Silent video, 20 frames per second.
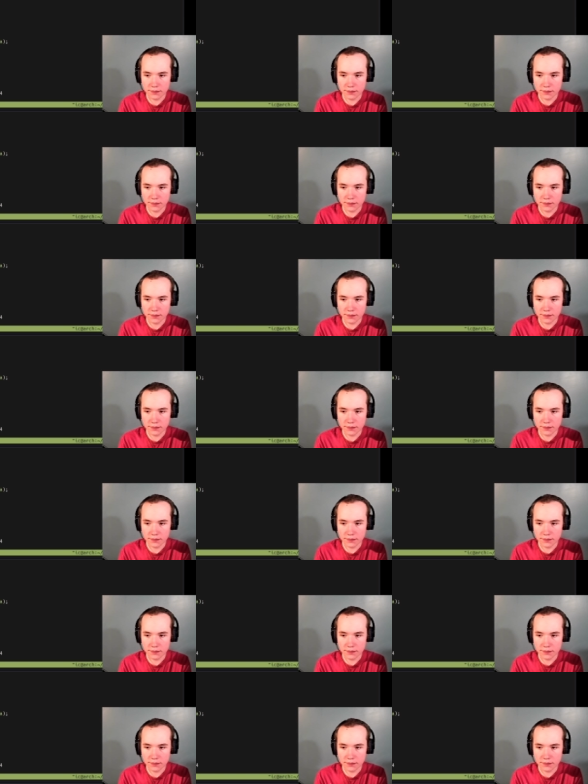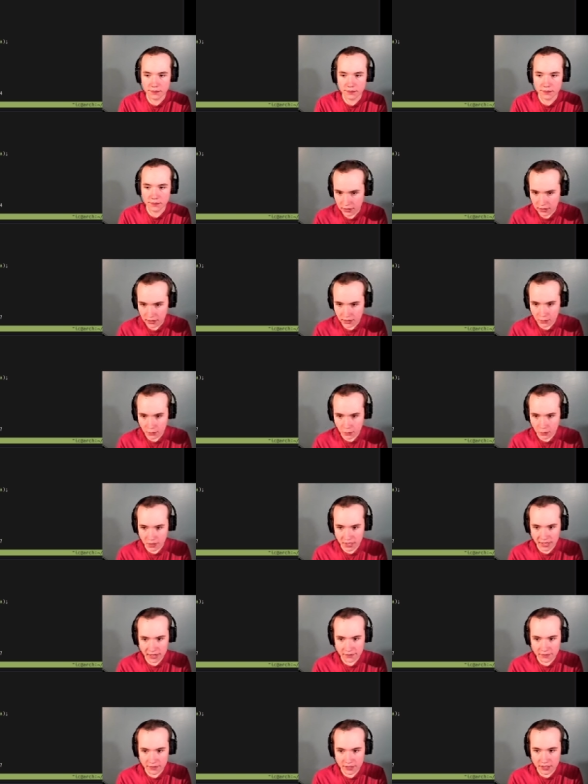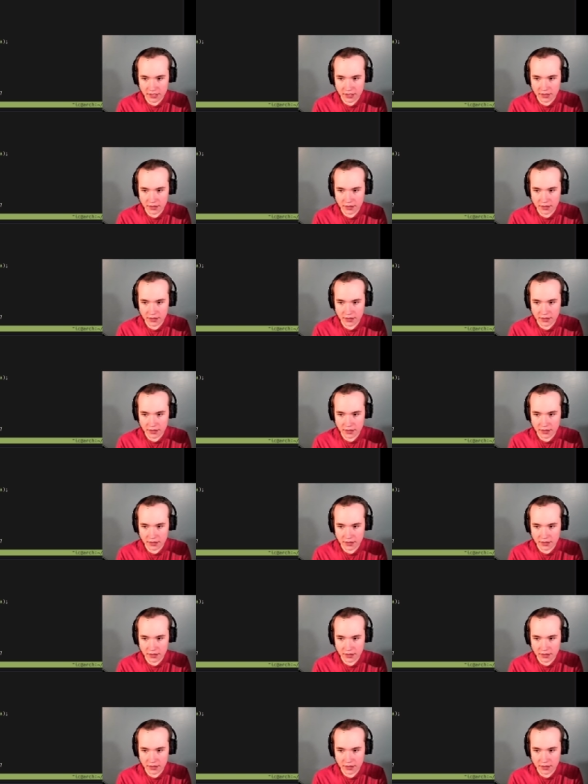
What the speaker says: I think it's like that. We'll have the